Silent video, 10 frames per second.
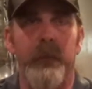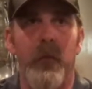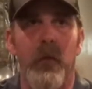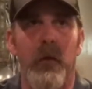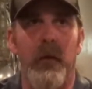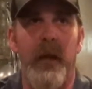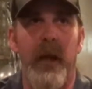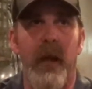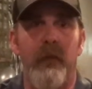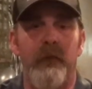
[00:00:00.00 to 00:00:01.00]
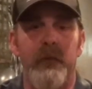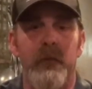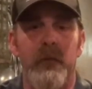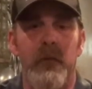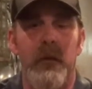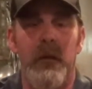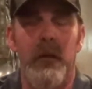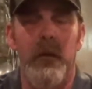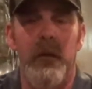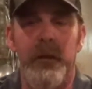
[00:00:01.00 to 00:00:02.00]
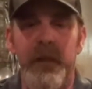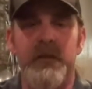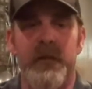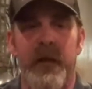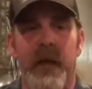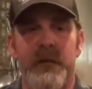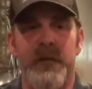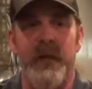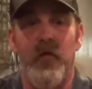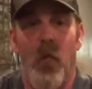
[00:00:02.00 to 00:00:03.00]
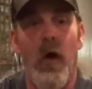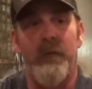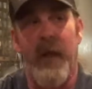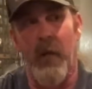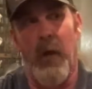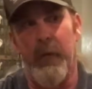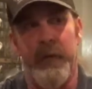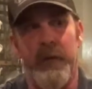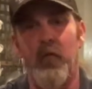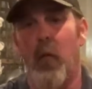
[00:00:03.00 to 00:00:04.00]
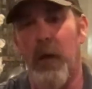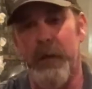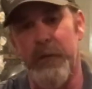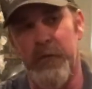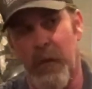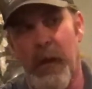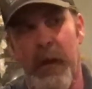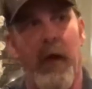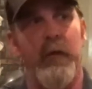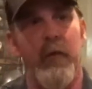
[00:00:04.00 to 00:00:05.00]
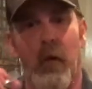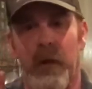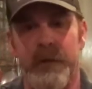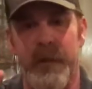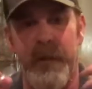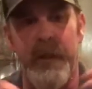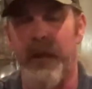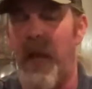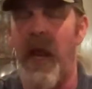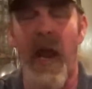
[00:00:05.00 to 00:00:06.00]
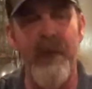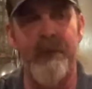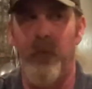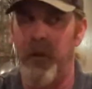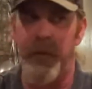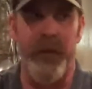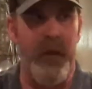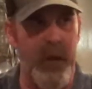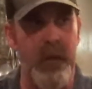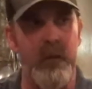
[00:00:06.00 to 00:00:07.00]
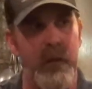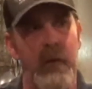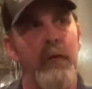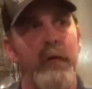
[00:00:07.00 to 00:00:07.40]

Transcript: will have yeast that has that. You want that quality. You want it to dry out. You want it to eat everything in there.